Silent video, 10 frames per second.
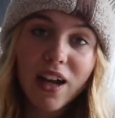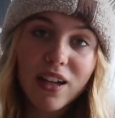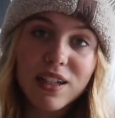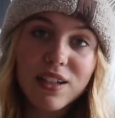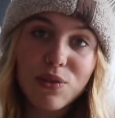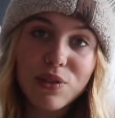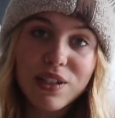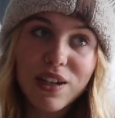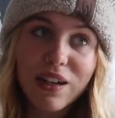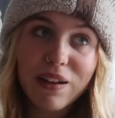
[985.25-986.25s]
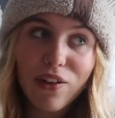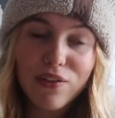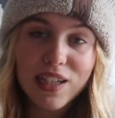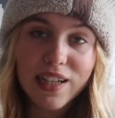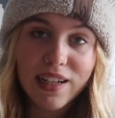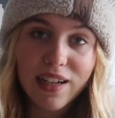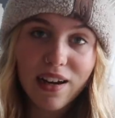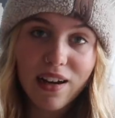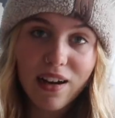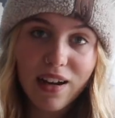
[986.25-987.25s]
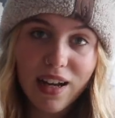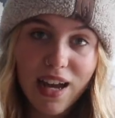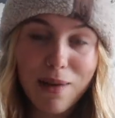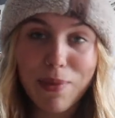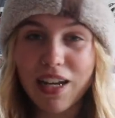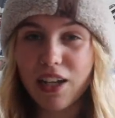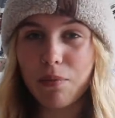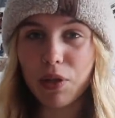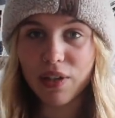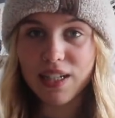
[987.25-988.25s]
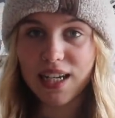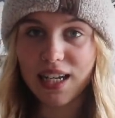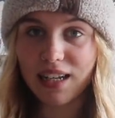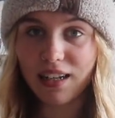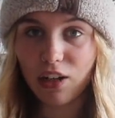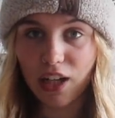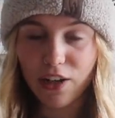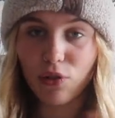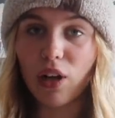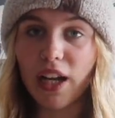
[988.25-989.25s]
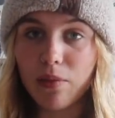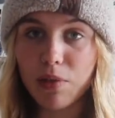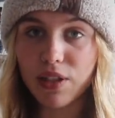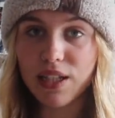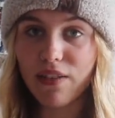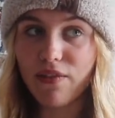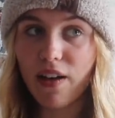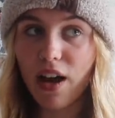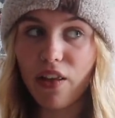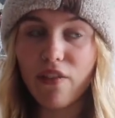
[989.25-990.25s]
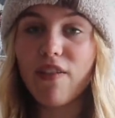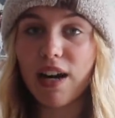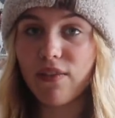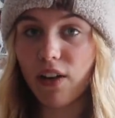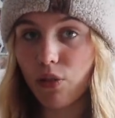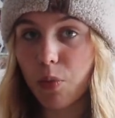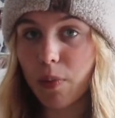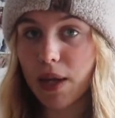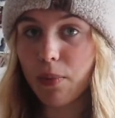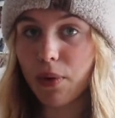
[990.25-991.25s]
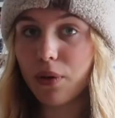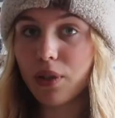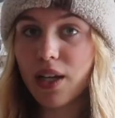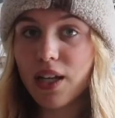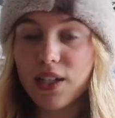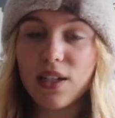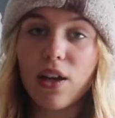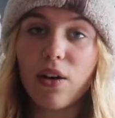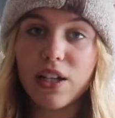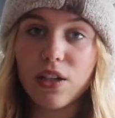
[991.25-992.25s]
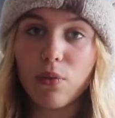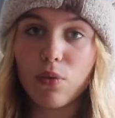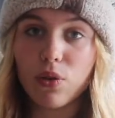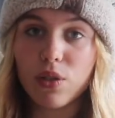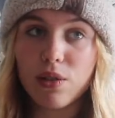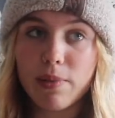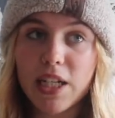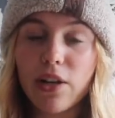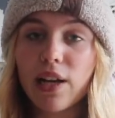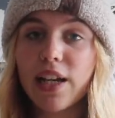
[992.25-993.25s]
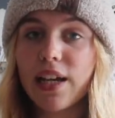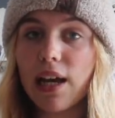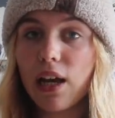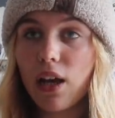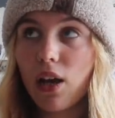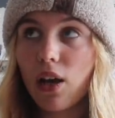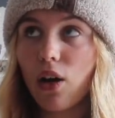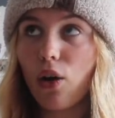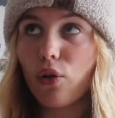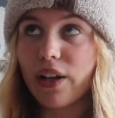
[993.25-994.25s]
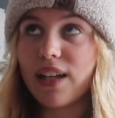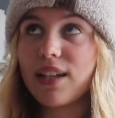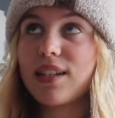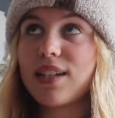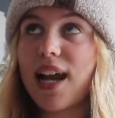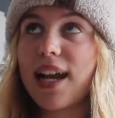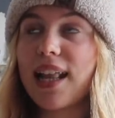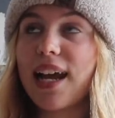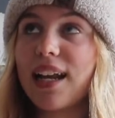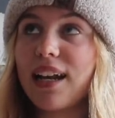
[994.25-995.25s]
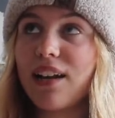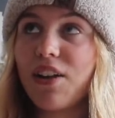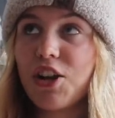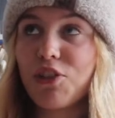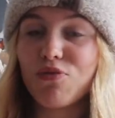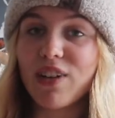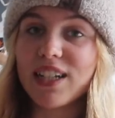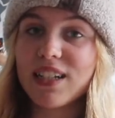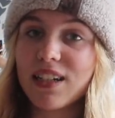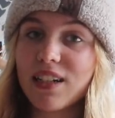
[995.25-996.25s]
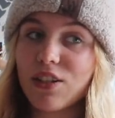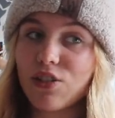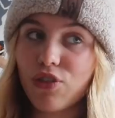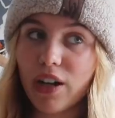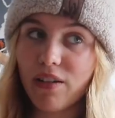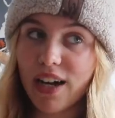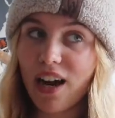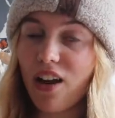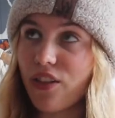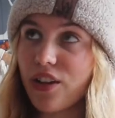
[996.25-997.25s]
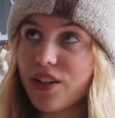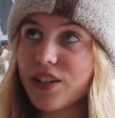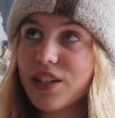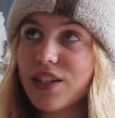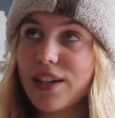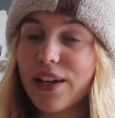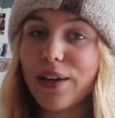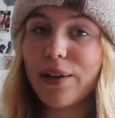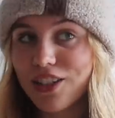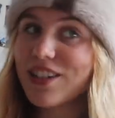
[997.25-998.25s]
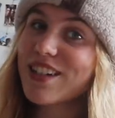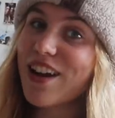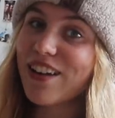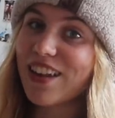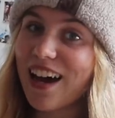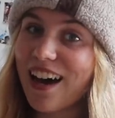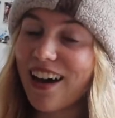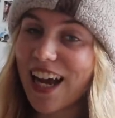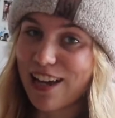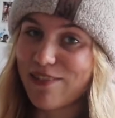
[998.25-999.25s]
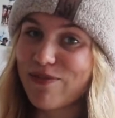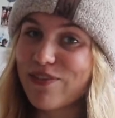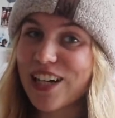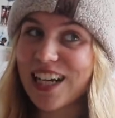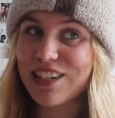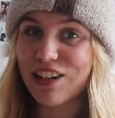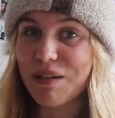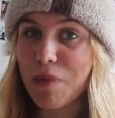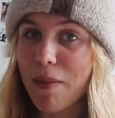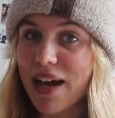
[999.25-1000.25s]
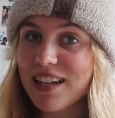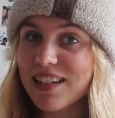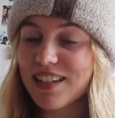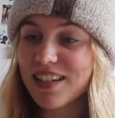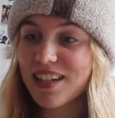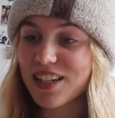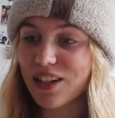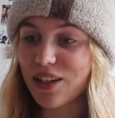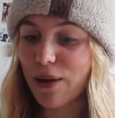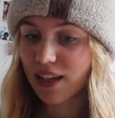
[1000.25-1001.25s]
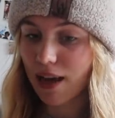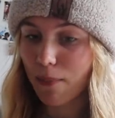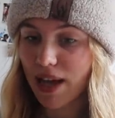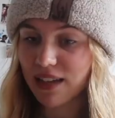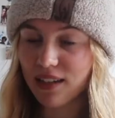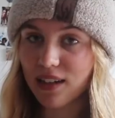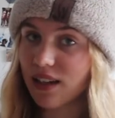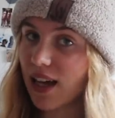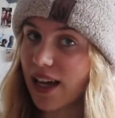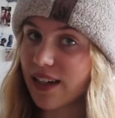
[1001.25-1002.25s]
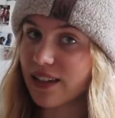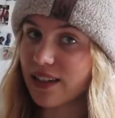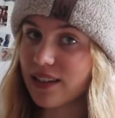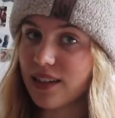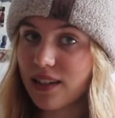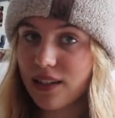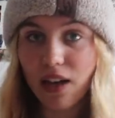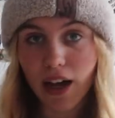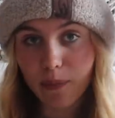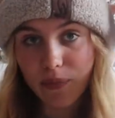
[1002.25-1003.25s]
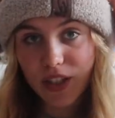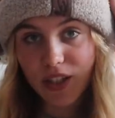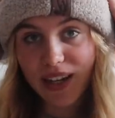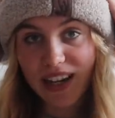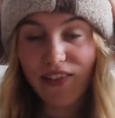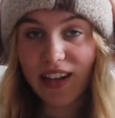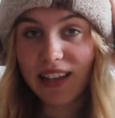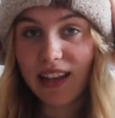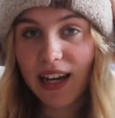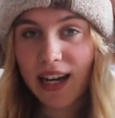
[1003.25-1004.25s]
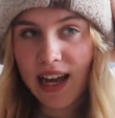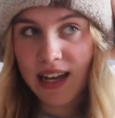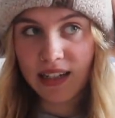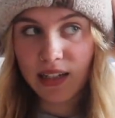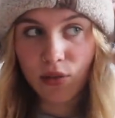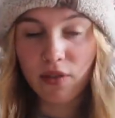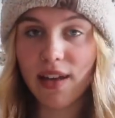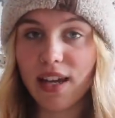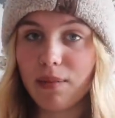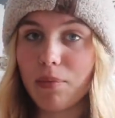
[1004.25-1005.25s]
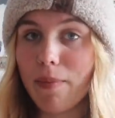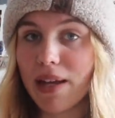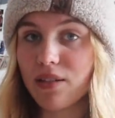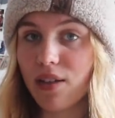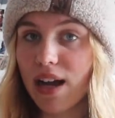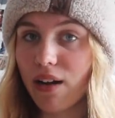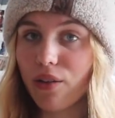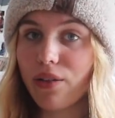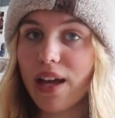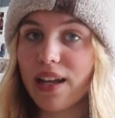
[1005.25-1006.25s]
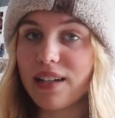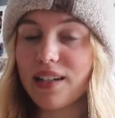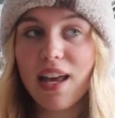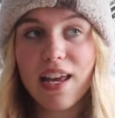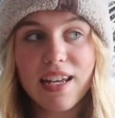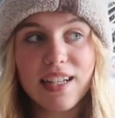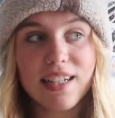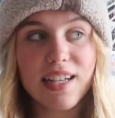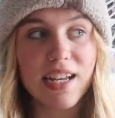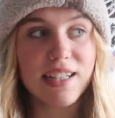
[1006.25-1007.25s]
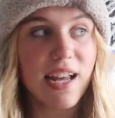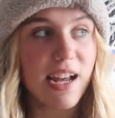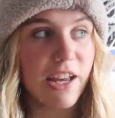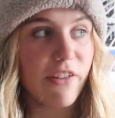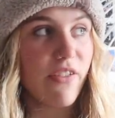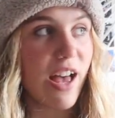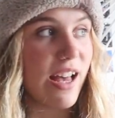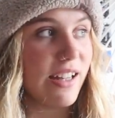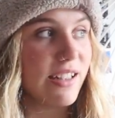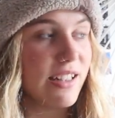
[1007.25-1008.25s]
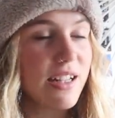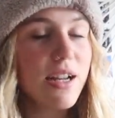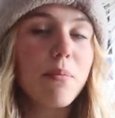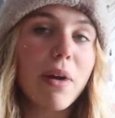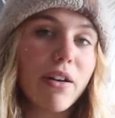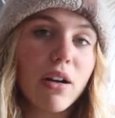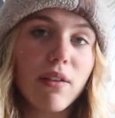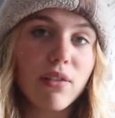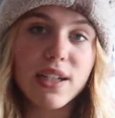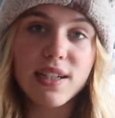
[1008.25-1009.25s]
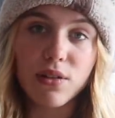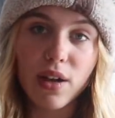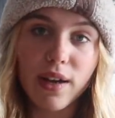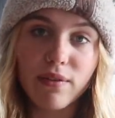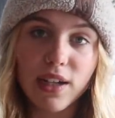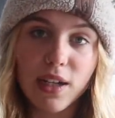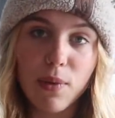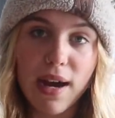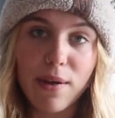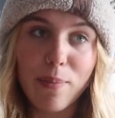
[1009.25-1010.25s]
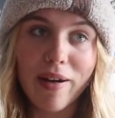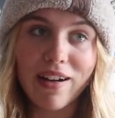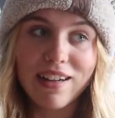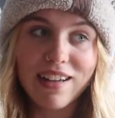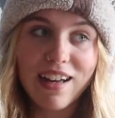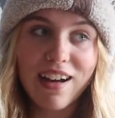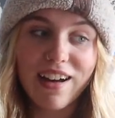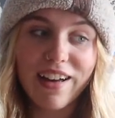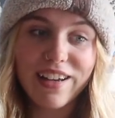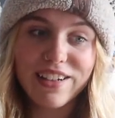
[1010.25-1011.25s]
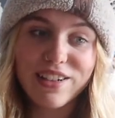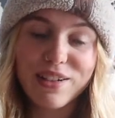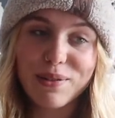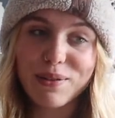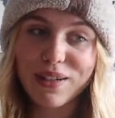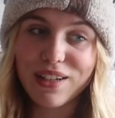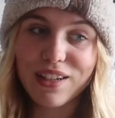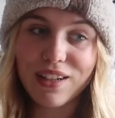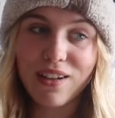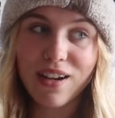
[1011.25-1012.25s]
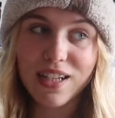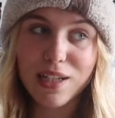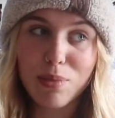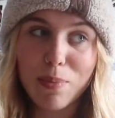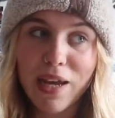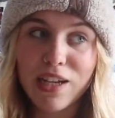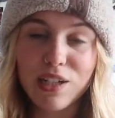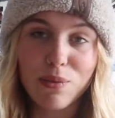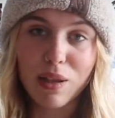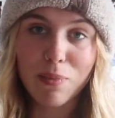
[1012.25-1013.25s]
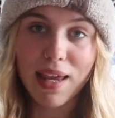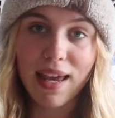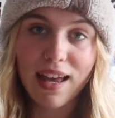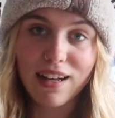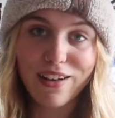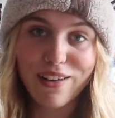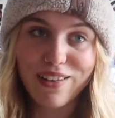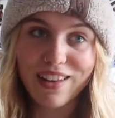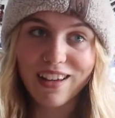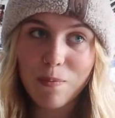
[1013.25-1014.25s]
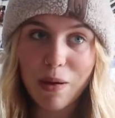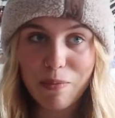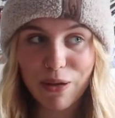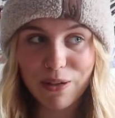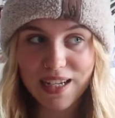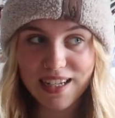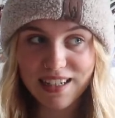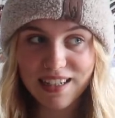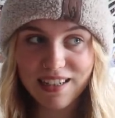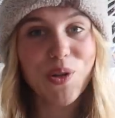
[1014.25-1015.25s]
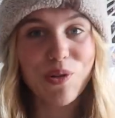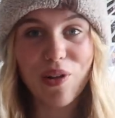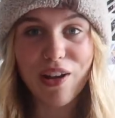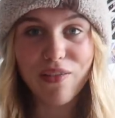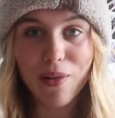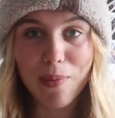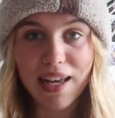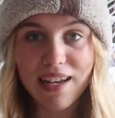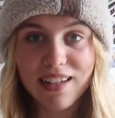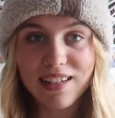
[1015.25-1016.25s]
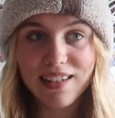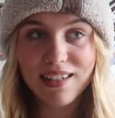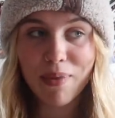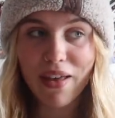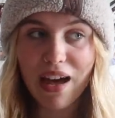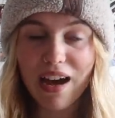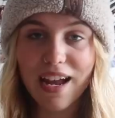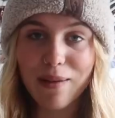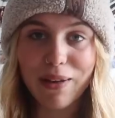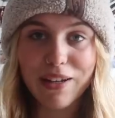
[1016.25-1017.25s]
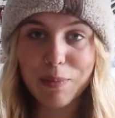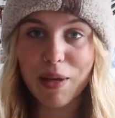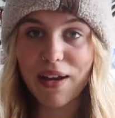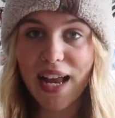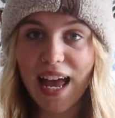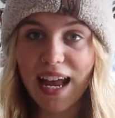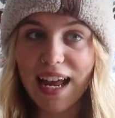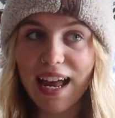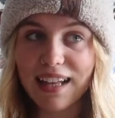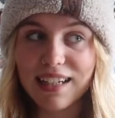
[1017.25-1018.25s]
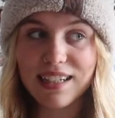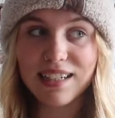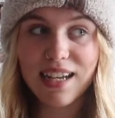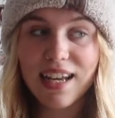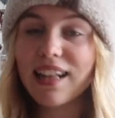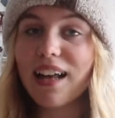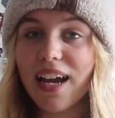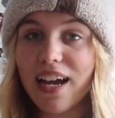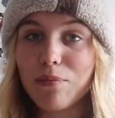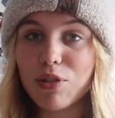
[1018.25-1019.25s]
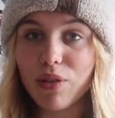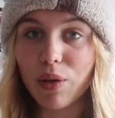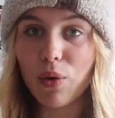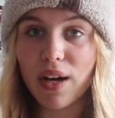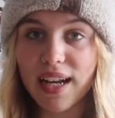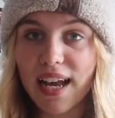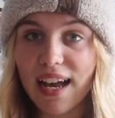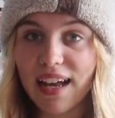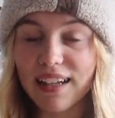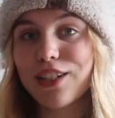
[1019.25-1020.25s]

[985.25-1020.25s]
And also, obviously, I am in a community, like an online community of other very vulnerable people, so I don't want to be totally honest and then risk triggering others. So just know that I am really trying my best to get better, and I'm doing everything that I can to sort of aid my mental health and stay safe, and my recovery is still going really well, but I just want you guys to be patient with me and know that my mood is all over the place, but that I am going to be okay and that I am doing what I can.